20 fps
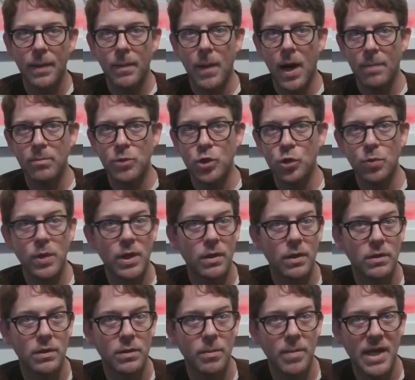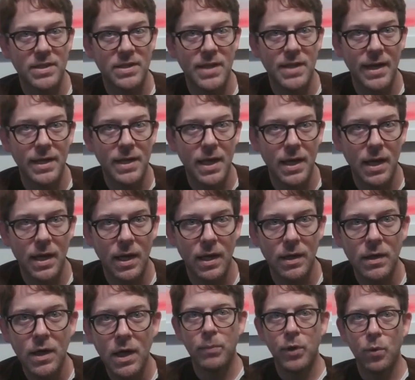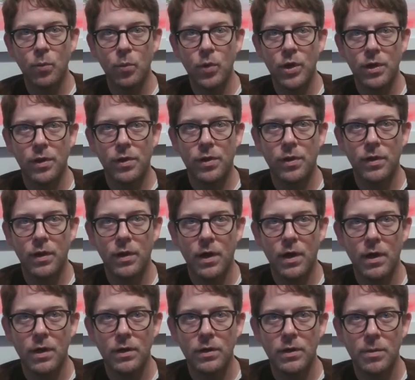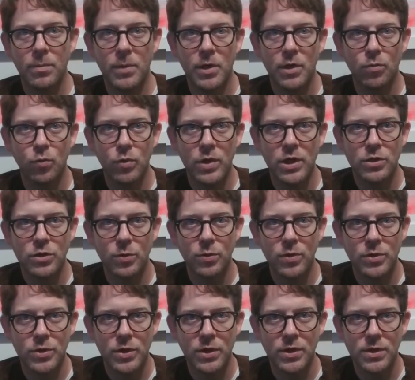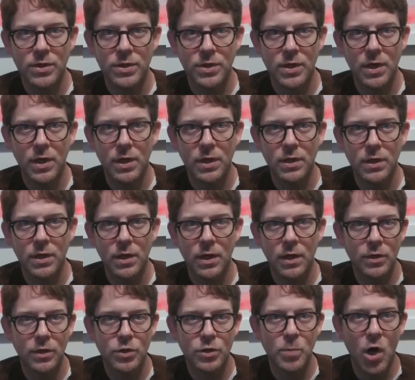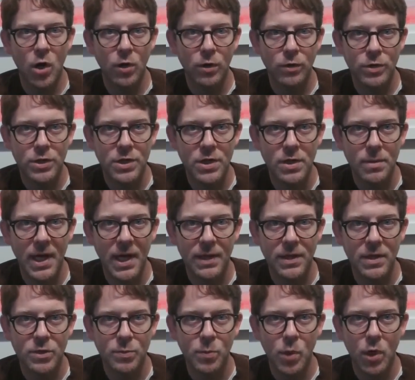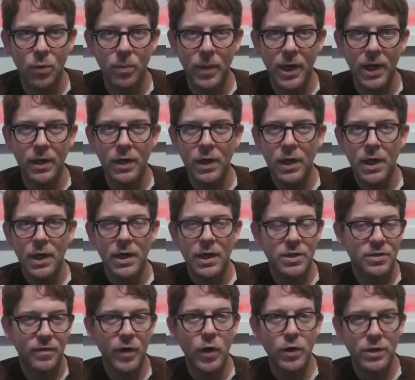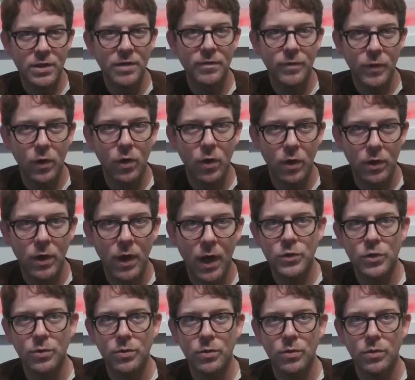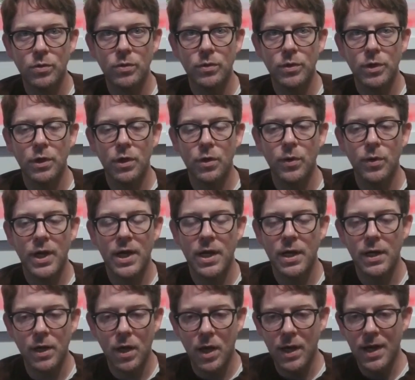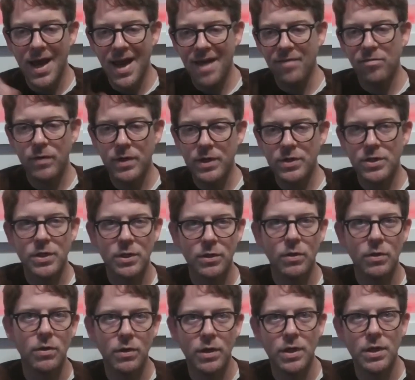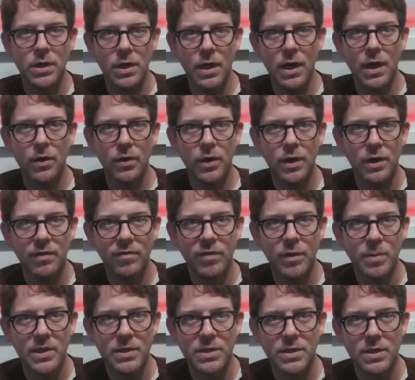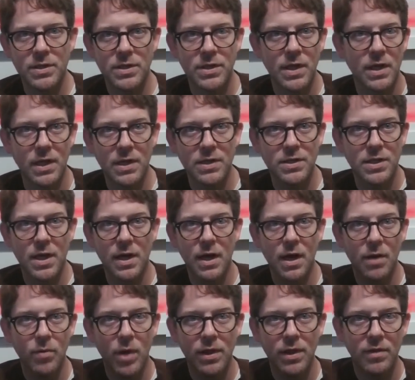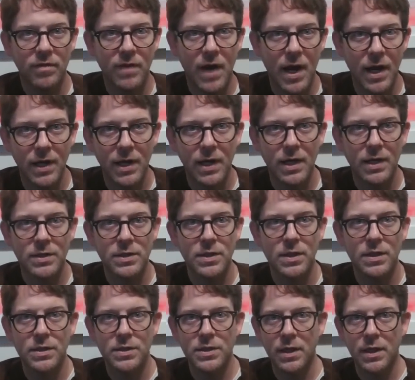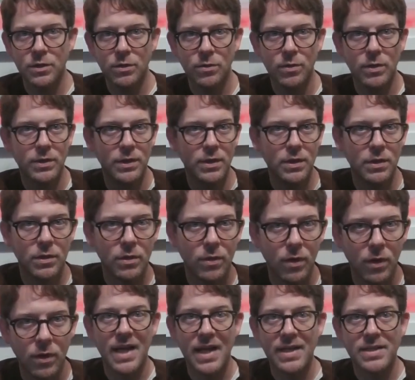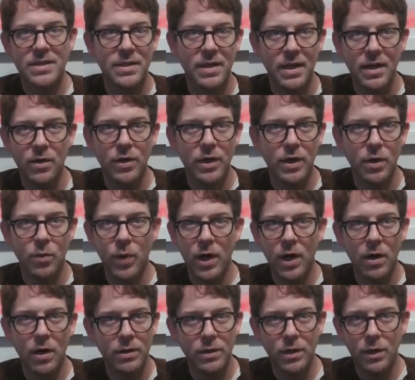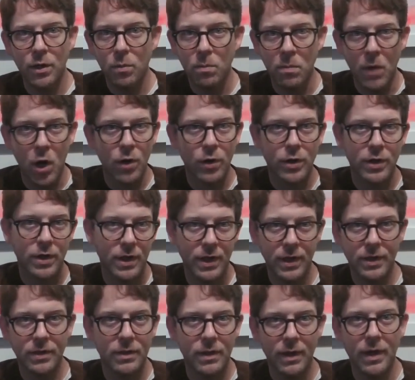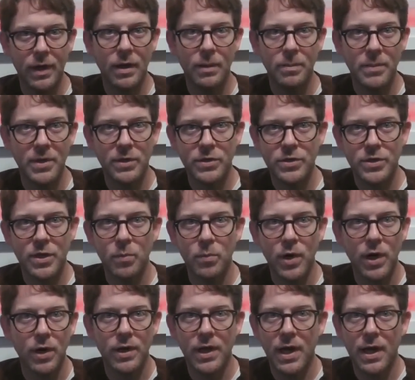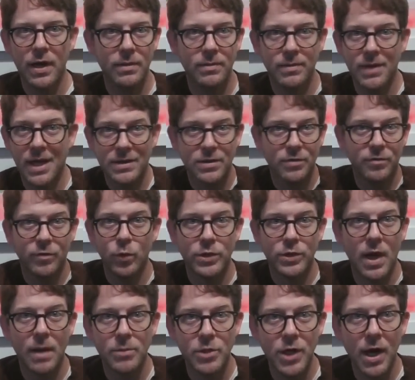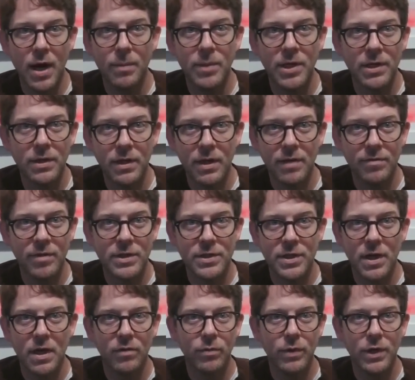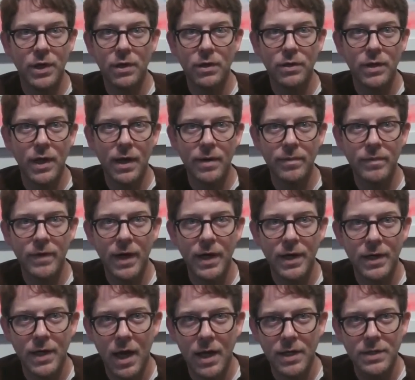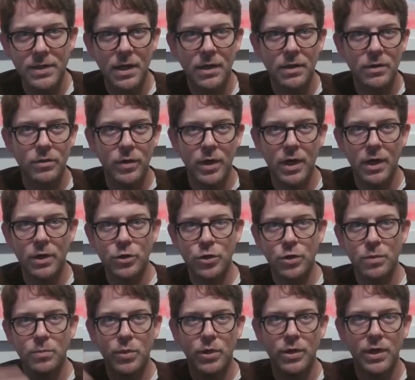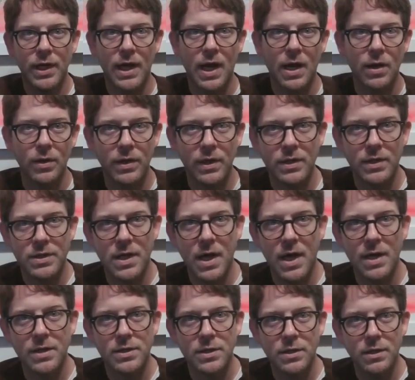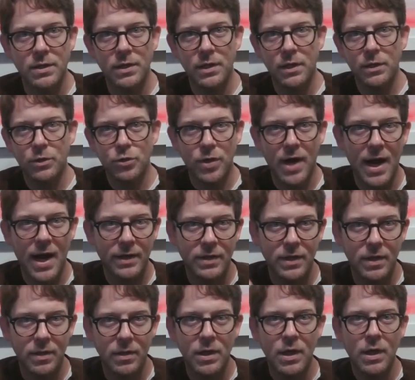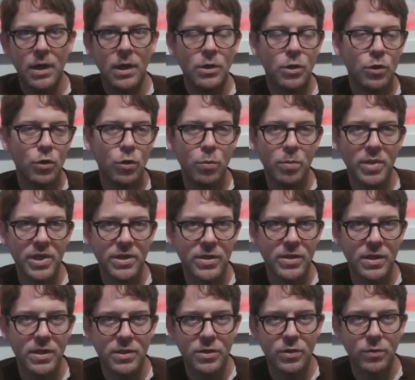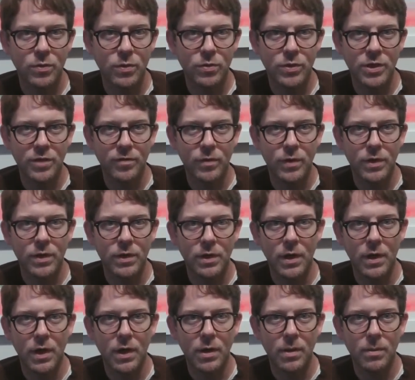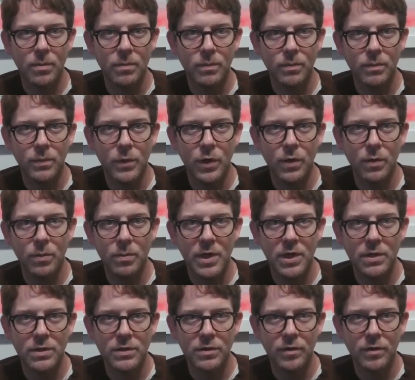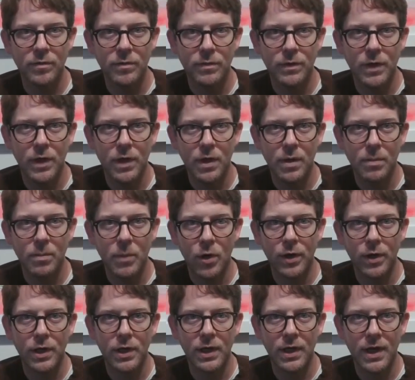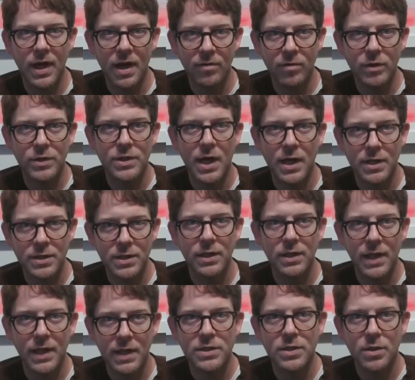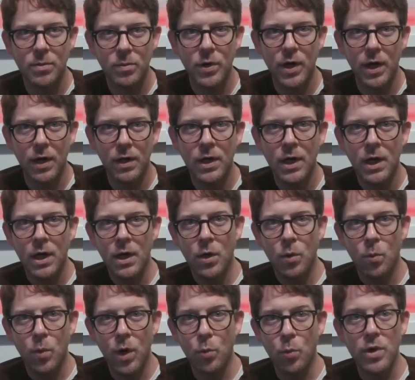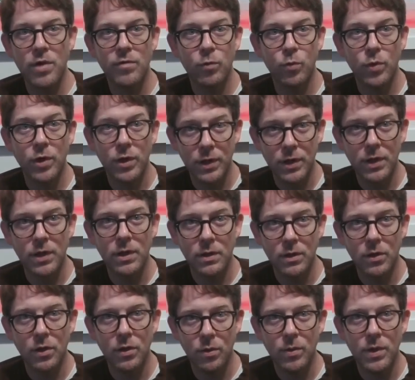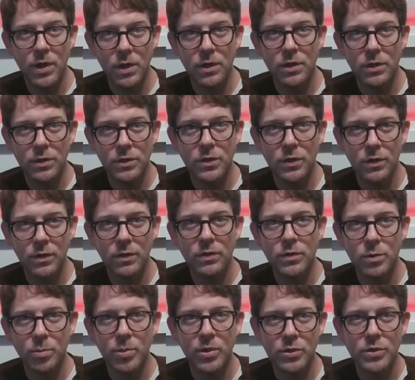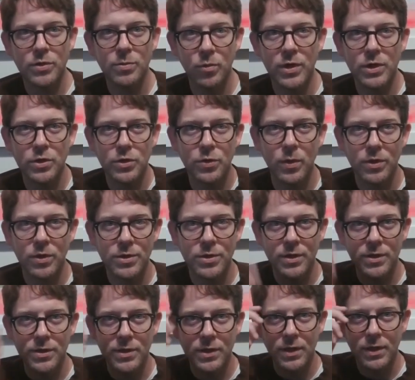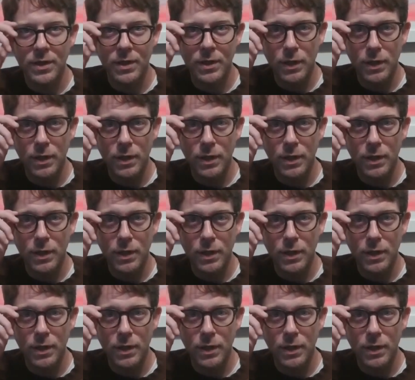I'm doing the best I can, but with limited resources and a smaller team at this moment, it's very difficult to hit on every single key area of the business. Like I said, I run the finances, I do the legal. That's an area where, marketing is somewhere that's a full-time job in and of itself. We know that, right? Content creation, putting out things constantly, attracting new business through different, means of marketing and advertising. That's somewhere where we've really, needed to put some resources.